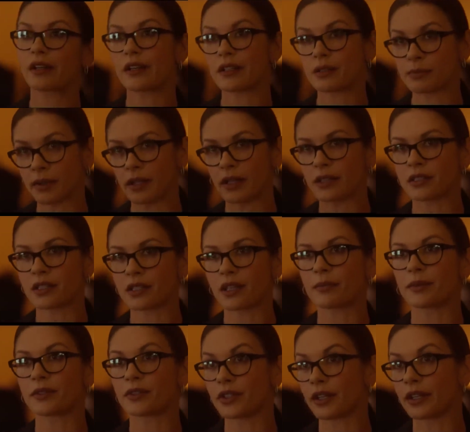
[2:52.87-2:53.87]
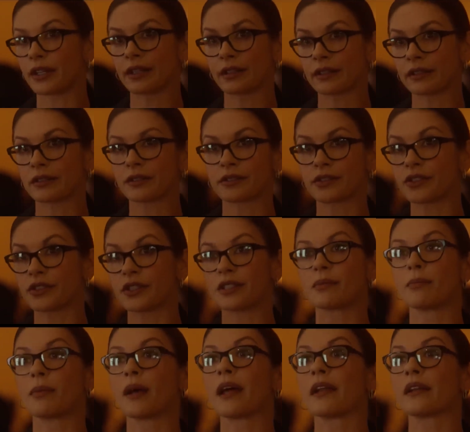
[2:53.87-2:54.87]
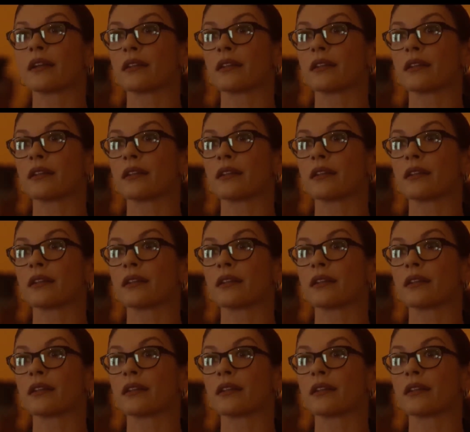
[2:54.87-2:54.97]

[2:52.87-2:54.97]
but she lost everything after her husband went to